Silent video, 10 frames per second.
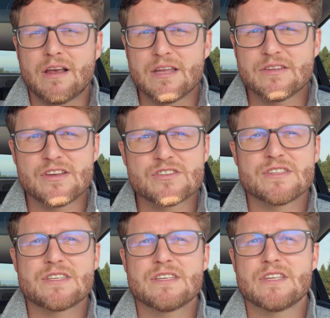
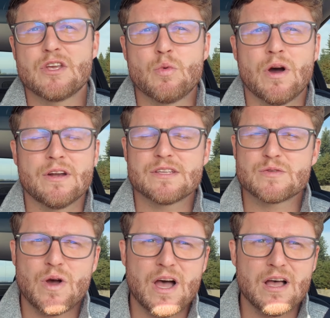contingencies that you want
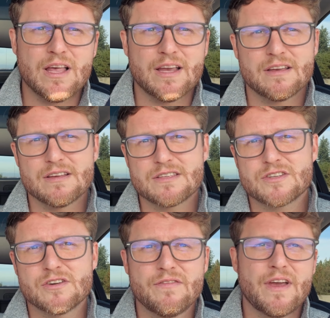as well, like a
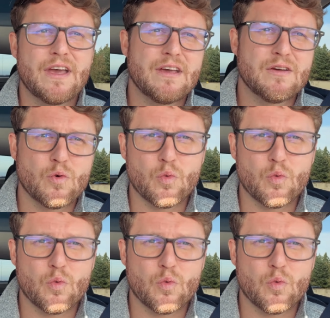survey,